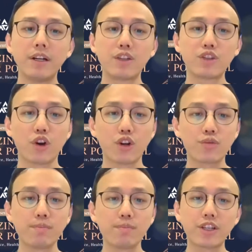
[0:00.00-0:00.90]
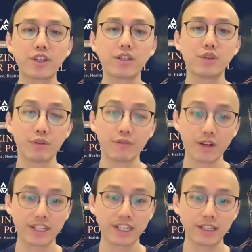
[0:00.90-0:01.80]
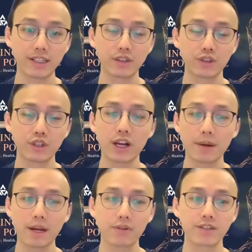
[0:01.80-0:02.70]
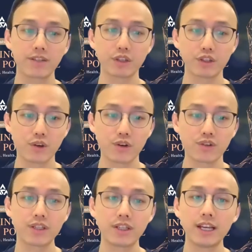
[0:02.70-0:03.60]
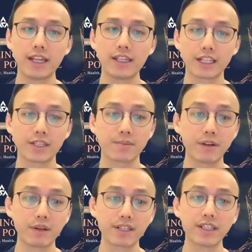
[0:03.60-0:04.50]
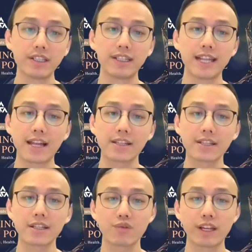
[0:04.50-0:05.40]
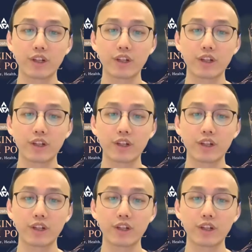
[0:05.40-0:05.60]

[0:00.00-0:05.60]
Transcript: George Mason University to talk about his research and experience in dance strength